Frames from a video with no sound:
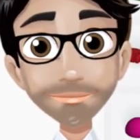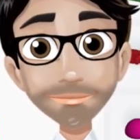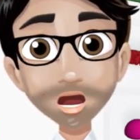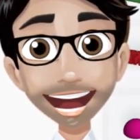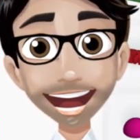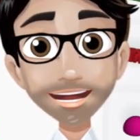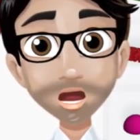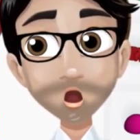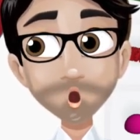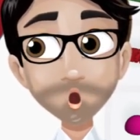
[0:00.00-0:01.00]
What I
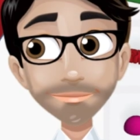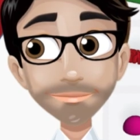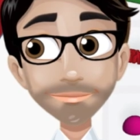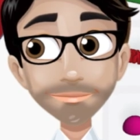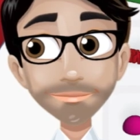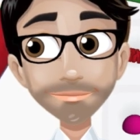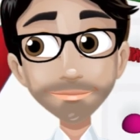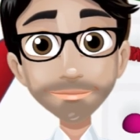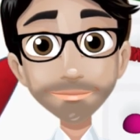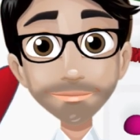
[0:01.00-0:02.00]
want
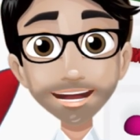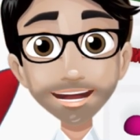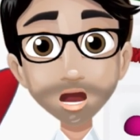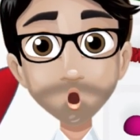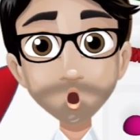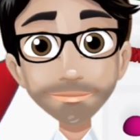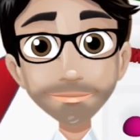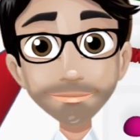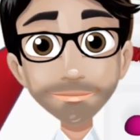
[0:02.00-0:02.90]
is